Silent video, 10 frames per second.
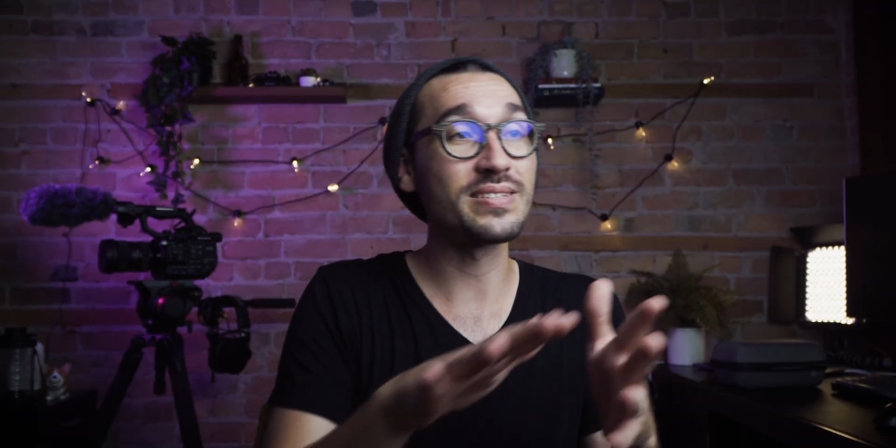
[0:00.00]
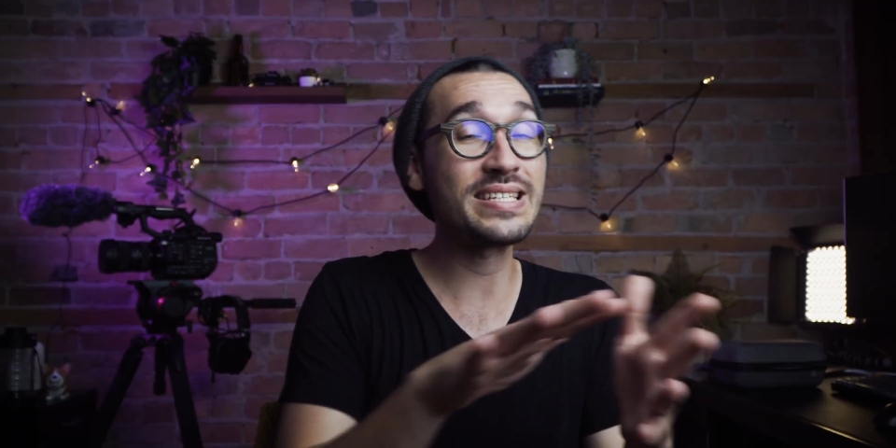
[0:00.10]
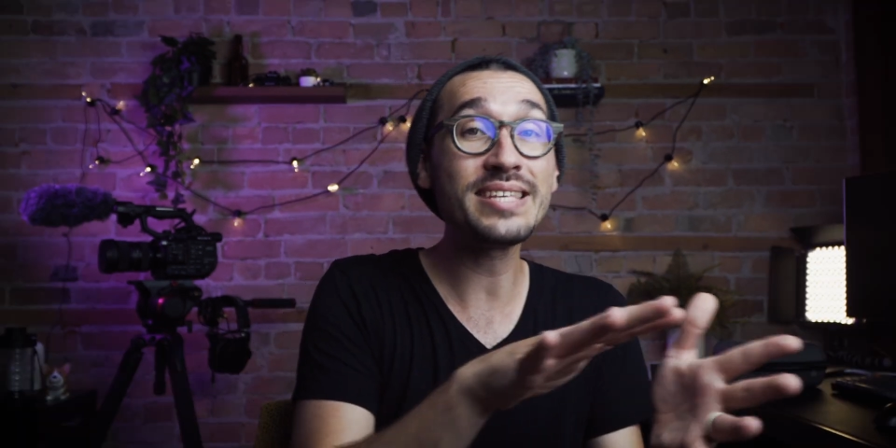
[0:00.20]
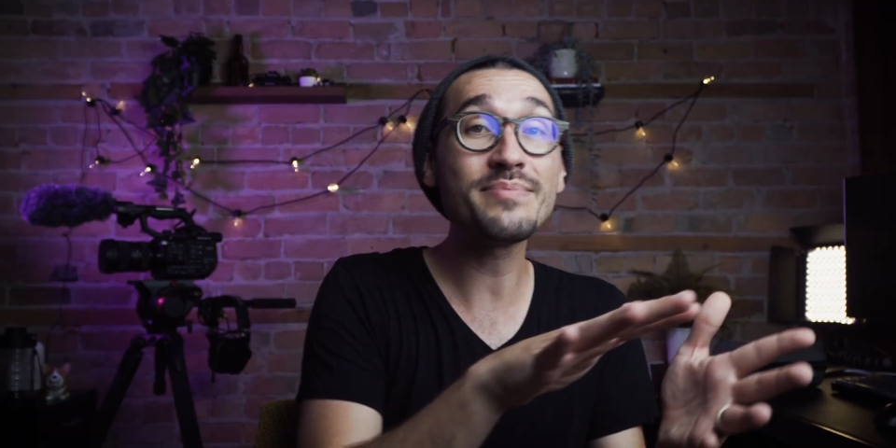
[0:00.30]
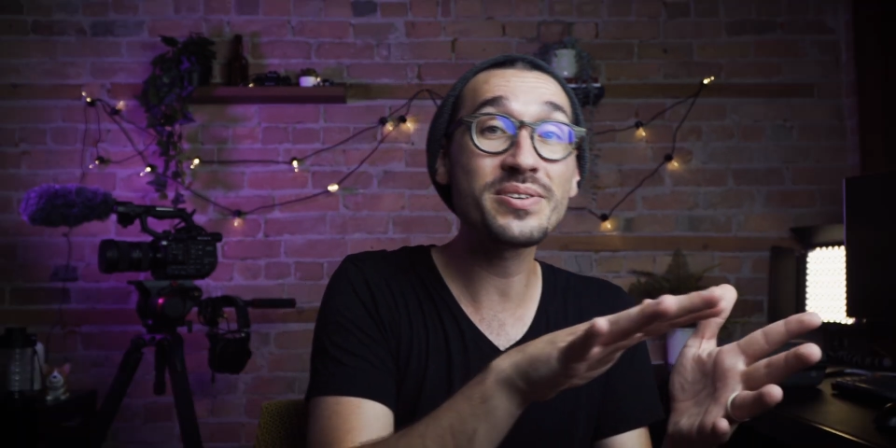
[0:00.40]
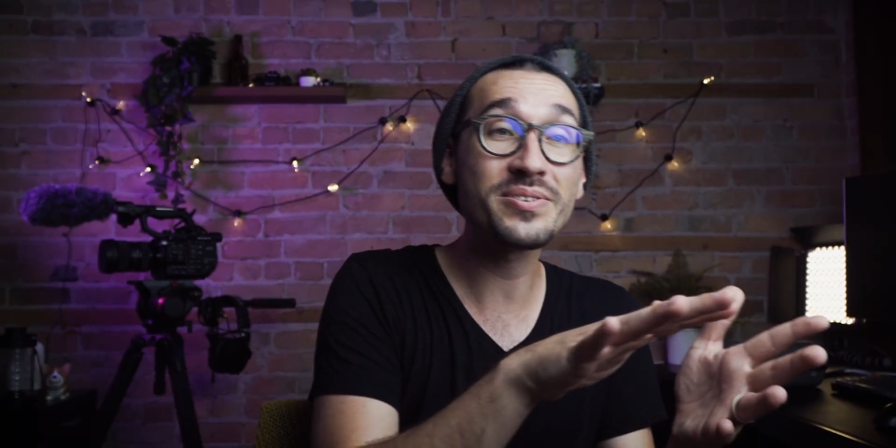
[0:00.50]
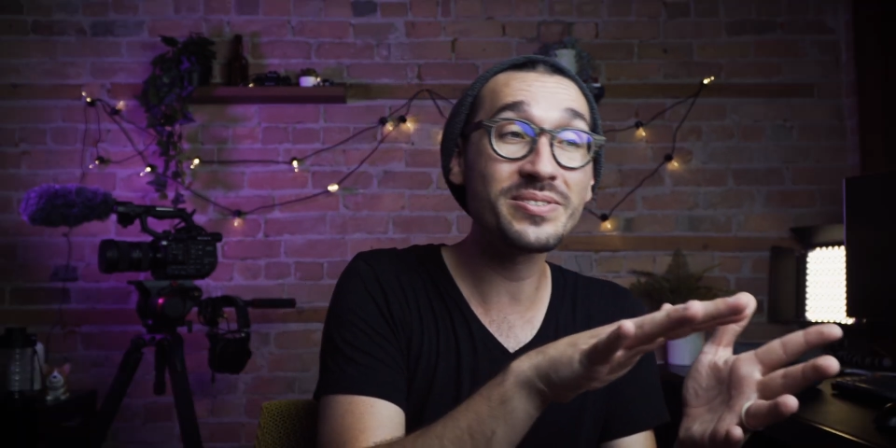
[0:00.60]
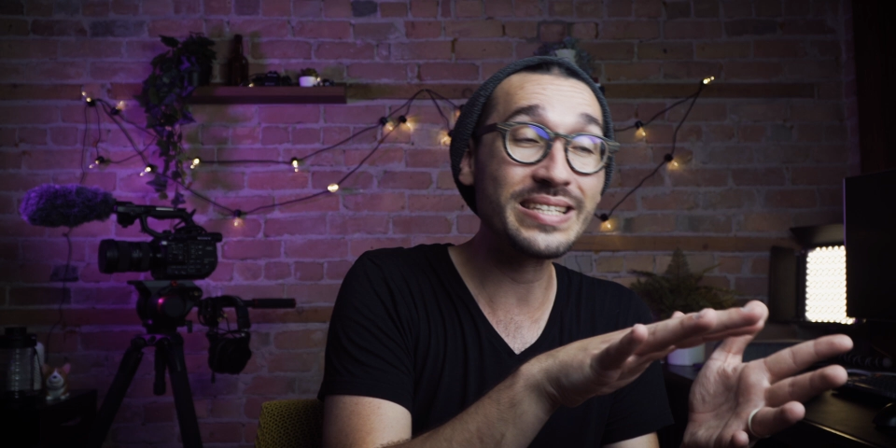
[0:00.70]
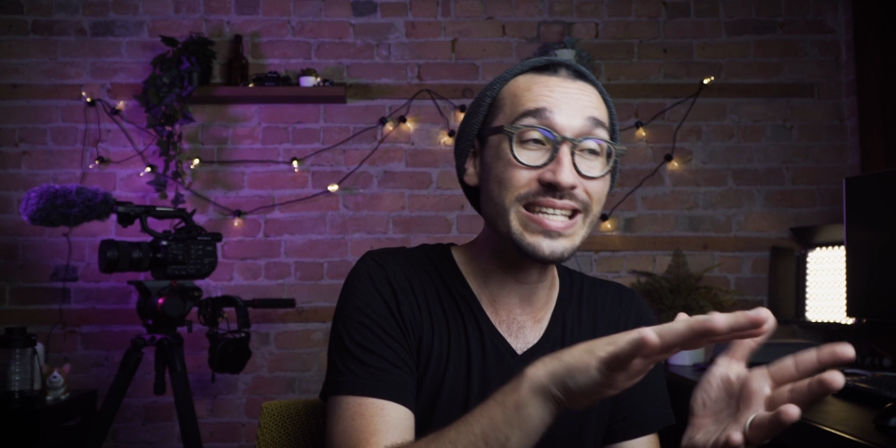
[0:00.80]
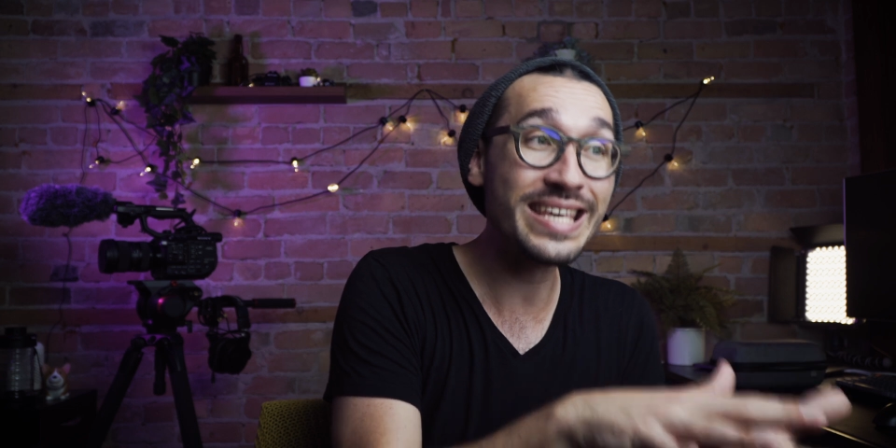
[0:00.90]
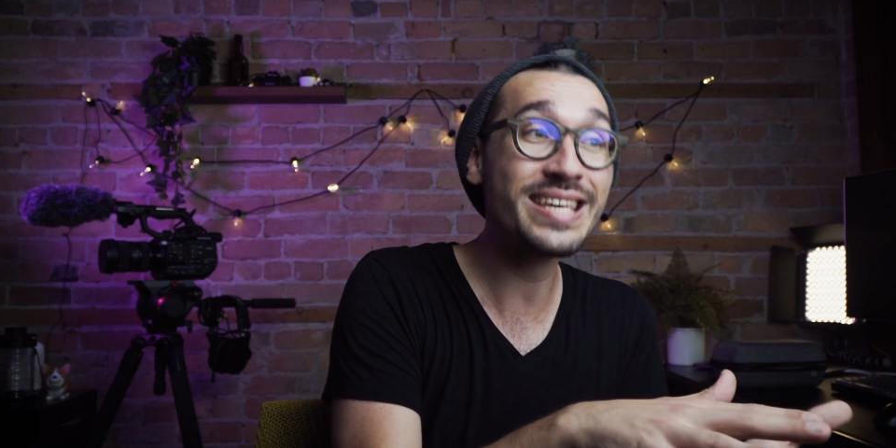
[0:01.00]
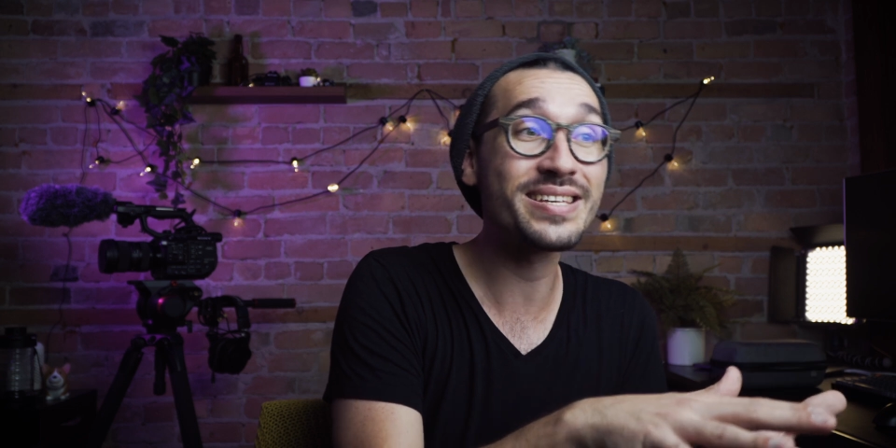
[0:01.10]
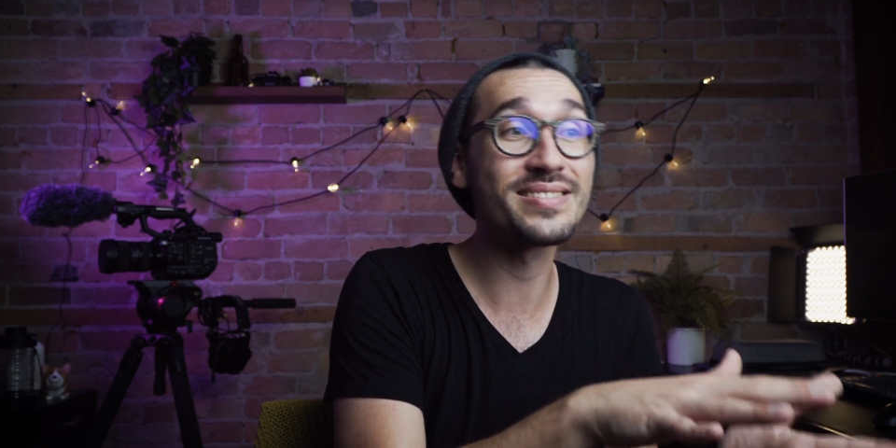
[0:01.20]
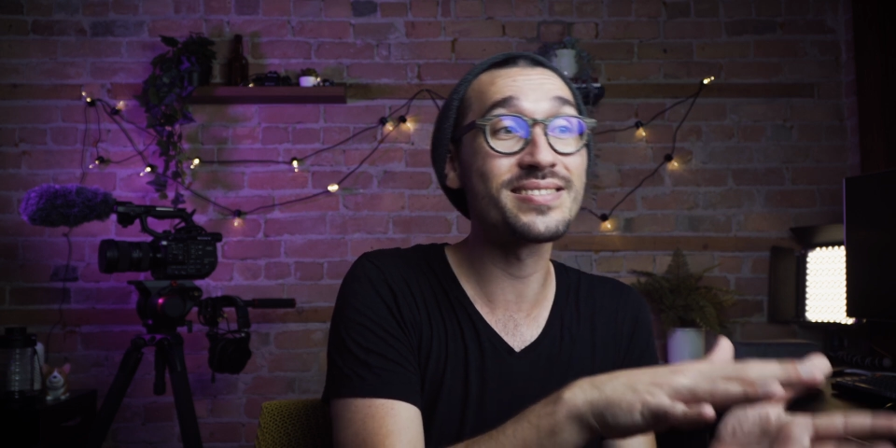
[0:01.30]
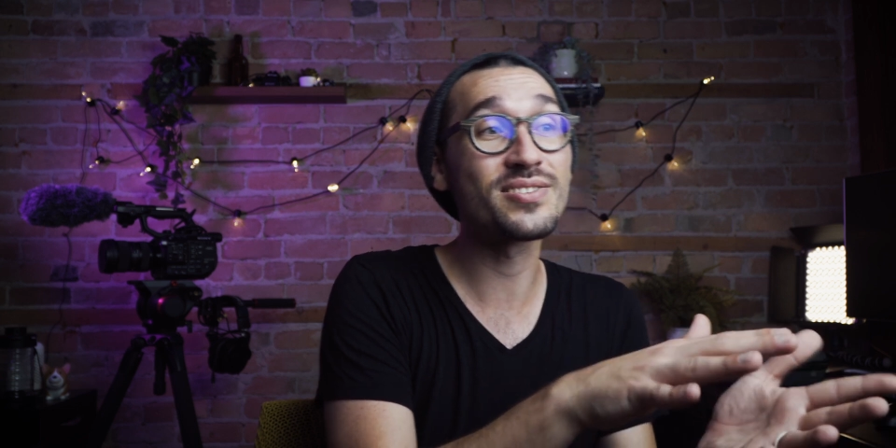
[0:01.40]
Teemill
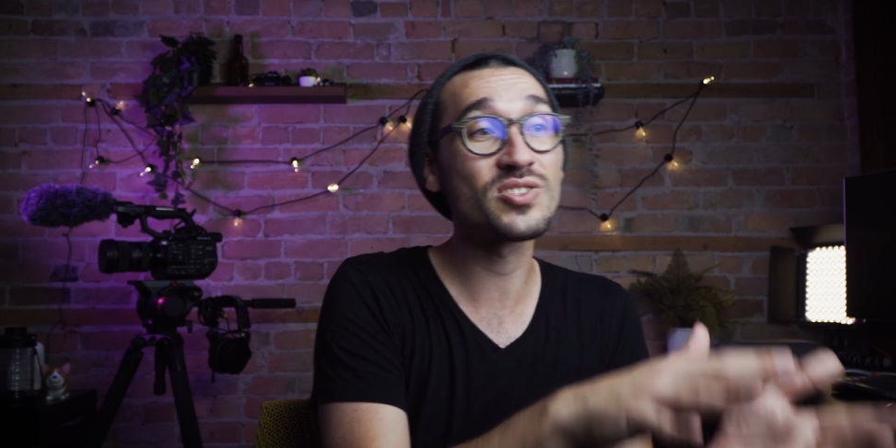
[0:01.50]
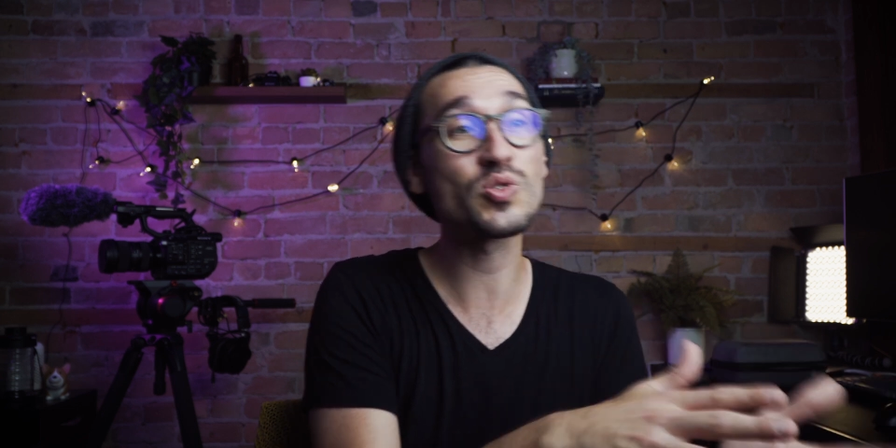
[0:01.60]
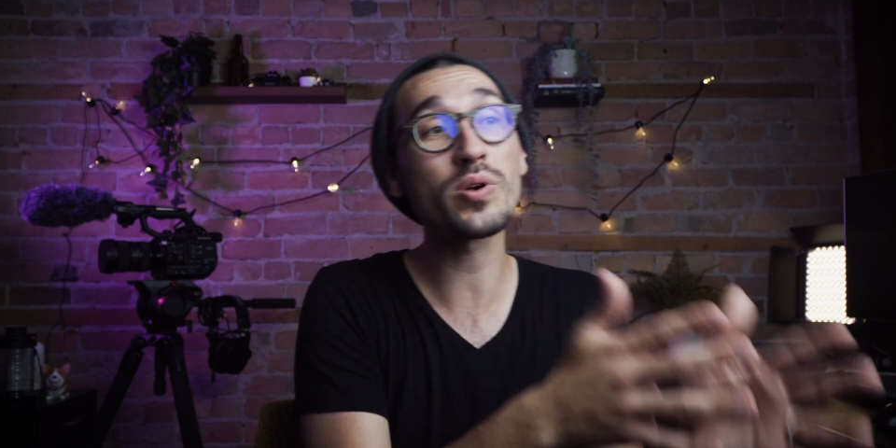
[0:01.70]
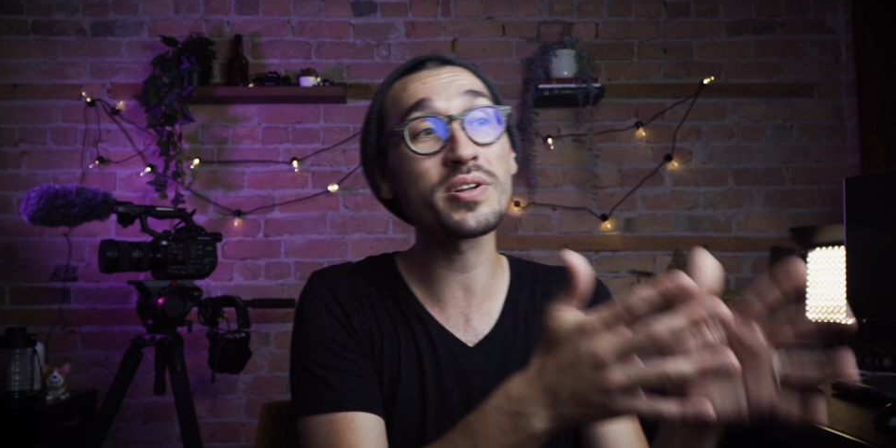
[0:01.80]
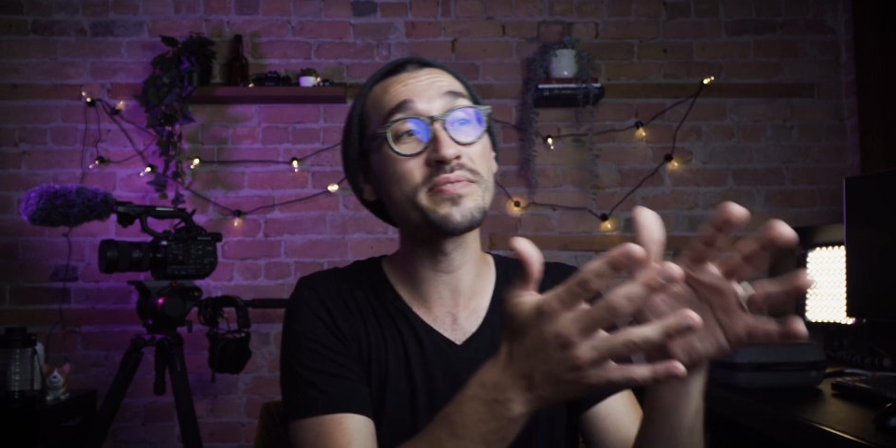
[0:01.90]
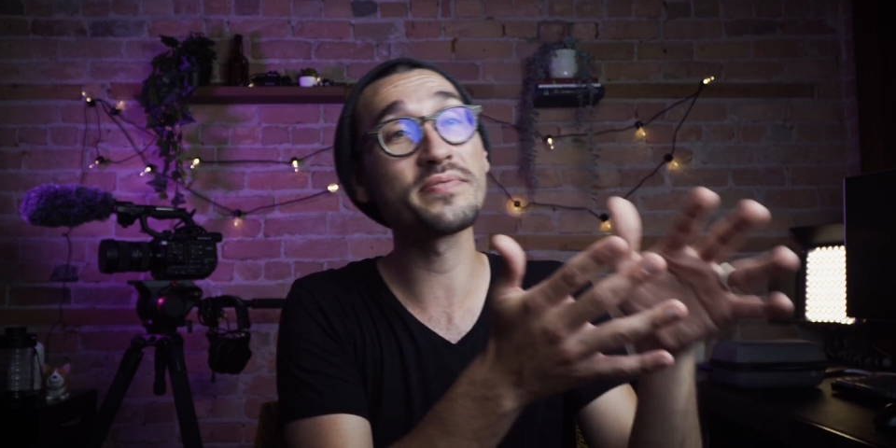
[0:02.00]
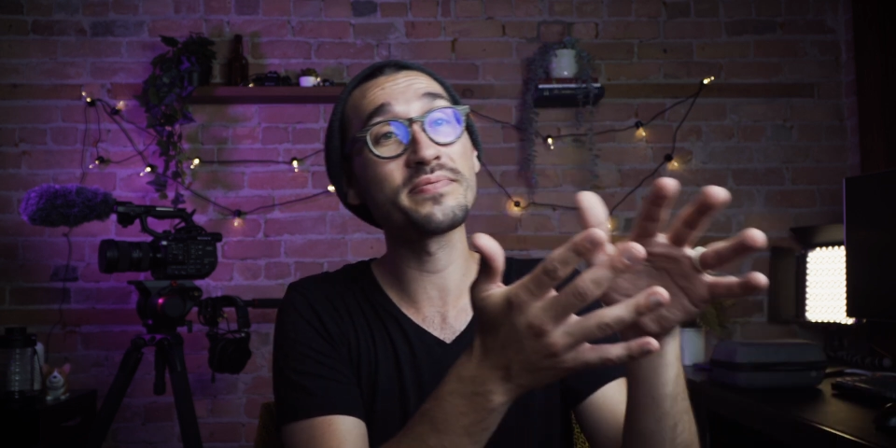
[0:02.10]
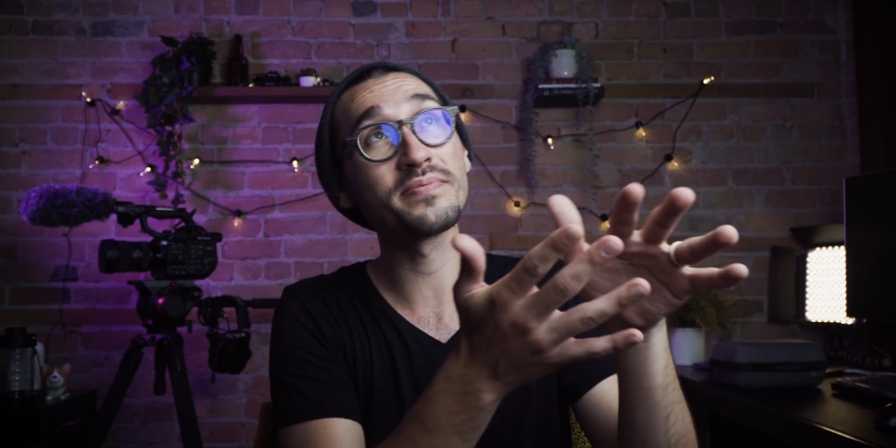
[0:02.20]
is sort of